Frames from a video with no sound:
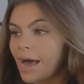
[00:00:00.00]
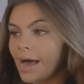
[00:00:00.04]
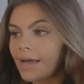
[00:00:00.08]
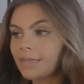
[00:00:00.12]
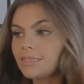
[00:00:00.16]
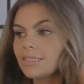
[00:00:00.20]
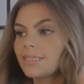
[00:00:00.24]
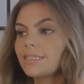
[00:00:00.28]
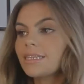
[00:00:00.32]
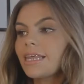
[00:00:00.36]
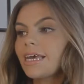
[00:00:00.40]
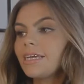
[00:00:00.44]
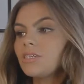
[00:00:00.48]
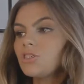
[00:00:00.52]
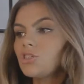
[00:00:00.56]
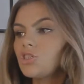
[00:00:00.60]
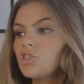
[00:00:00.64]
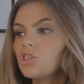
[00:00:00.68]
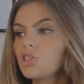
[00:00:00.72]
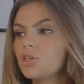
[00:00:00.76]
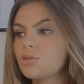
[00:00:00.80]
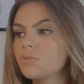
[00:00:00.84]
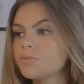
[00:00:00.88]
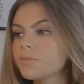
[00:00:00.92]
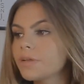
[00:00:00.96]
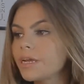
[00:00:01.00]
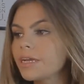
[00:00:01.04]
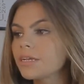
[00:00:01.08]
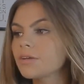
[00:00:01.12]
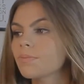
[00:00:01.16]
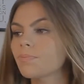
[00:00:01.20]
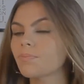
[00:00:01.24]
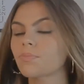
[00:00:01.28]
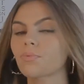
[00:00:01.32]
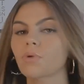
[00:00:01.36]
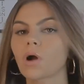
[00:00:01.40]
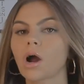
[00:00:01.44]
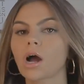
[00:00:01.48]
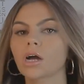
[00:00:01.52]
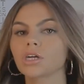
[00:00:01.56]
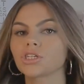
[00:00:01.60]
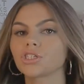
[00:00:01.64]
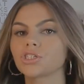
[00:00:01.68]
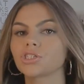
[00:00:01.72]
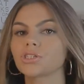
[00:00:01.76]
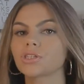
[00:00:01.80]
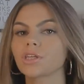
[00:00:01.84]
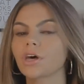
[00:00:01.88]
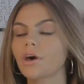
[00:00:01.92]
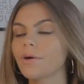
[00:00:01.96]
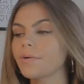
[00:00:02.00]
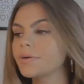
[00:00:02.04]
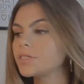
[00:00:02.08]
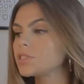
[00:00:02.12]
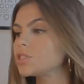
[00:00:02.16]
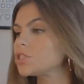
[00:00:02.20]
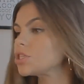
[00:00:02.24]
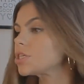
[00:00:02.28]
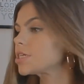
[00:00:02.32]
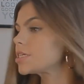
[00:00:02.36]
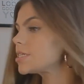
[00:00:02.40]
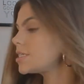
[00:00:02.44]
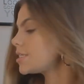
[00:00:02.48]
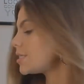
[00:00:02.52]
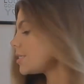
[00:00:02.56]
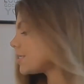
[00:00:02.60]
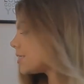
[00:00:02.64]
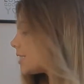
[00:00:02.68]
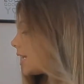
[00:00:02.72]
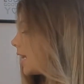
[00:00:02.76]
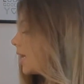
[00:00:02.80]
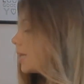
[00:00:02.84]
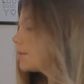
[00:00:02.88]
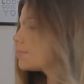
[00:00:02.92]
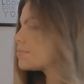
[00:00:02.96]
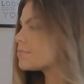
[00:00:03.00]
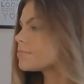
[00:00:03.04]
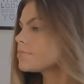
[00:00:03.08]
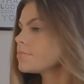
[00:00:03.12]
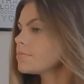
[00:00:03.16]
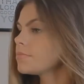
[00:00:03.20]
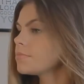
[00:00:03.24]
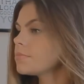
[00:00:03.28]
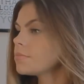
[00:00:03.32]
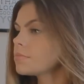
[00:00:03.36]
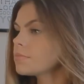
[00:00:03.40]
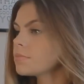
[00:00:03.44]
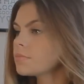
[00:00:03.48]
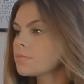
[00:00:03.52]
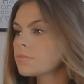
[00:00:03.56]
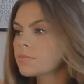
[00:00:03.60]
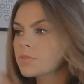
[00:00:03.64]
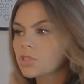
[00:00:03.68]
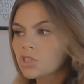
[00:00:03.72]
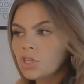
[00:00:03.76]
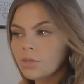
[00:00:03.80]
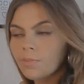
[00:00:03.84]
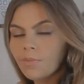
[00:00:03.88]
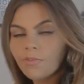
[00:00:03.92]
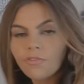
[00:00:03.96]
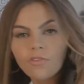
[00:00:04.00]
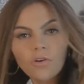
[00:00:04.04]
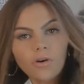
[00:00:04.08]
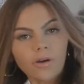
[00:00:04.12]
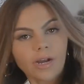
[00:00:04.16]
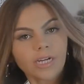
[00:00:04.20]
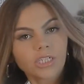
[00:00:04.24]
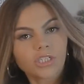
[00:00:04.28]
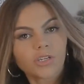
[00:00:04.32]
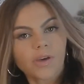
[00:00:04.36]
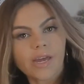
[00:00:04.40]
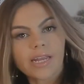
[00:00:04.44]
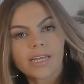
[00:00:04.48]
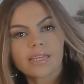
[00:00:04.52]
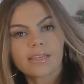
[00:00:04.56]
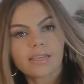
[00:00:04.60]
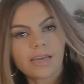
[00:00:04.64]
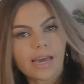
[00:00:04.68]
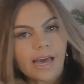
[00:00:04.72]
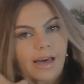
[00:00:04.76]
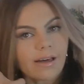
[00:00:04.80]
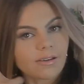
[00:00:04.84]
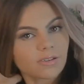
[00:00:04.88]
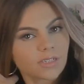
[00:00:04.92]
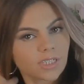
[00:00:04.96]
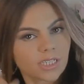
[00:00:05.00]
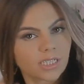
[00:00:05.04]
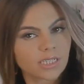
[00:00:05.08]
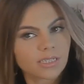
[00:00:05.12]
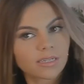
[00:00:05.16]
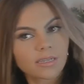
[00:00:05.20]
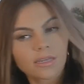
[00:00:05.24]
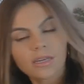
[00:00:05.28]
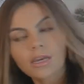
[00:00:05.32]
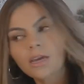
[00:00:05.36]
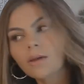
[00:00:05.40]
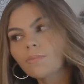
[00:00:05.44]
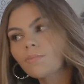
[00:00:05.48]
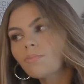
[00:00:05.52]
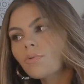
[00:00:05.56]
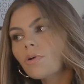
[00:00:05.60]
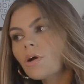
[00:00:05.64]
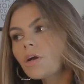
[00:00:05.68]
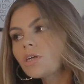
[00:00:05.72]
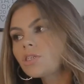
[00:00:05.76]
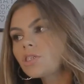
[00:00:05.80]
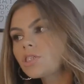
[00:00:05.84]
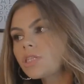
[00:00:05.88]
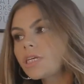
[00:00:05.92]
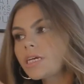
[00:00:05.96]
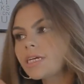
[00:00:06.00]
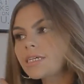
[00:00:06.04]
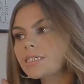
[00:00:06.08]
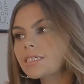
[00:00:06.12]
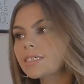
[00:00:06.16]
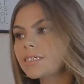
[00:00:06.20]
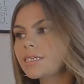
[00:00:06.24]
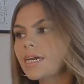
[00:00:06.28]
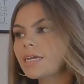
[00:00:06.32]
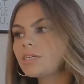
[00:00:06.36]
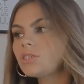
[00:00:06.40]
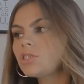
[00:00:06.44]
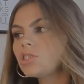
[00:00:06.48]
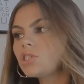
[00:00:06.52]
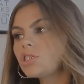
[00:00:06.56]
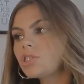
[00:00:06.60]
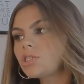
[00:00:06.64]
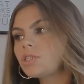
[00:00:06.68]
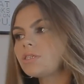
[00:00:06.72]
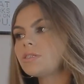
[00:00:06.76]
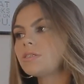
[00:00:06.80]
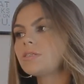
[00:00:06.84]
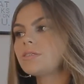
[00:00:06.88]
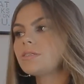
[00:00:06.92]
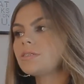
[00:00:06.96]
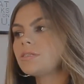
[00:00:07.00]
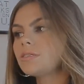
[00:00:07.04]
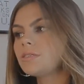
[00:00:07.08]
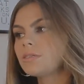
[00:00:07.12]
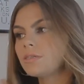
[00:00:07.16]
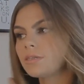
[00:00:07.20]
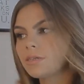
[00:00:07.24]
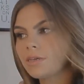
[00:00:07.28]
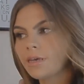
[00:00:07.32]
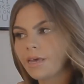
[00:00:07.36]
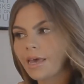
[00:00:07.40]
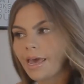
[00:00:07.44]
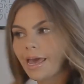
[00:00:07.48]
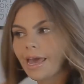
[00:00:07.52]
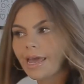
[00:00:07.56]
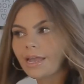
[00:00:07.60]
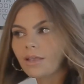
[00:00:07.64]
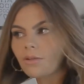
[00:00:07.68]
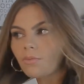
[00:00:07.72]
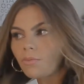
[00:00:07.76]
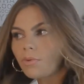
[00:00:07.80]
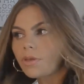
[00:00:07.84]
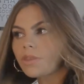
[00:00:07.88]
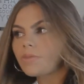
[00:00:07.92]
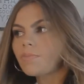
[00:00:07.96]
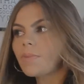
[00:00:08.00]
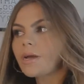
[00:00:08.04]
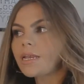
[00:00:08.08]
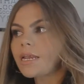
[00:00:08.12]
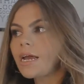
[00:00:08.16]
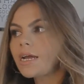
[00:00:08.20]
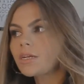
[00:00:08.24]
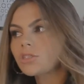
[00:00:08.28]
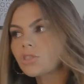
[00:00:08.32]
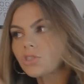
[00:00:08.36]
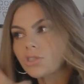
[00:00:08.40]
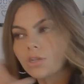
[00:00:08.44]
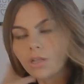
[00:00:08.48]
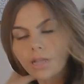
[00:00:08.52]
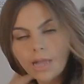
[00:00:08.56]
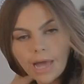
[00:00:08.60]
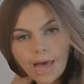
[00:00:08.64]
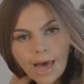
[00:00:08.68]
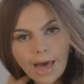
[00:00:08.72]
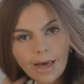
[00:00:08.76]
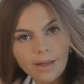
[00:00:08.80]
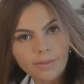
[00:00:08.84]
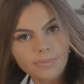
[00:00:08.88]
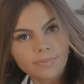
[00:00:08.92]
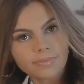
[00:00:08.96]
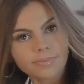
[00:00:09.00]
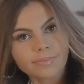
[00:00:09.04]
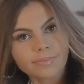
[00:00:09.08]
And they do need a brush though, as you can see. So before I do anything else, brush the extensions in with my natural hair.